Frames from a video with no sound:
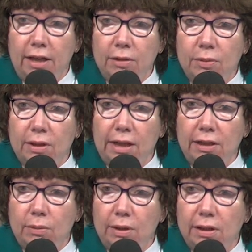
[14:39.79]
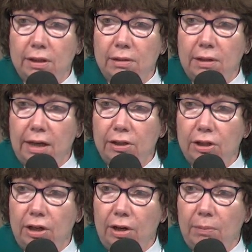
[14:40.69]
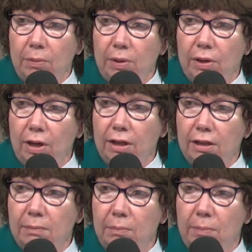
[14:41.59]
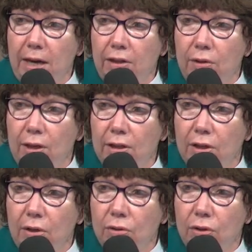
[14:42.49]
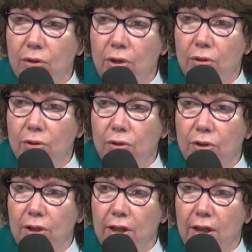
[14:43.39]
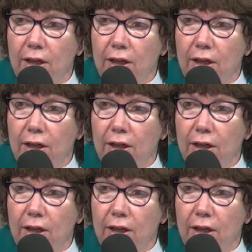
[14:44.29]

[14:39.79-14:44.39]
this was last week's lectionary, but we thought as Matthew gets closer and closer to the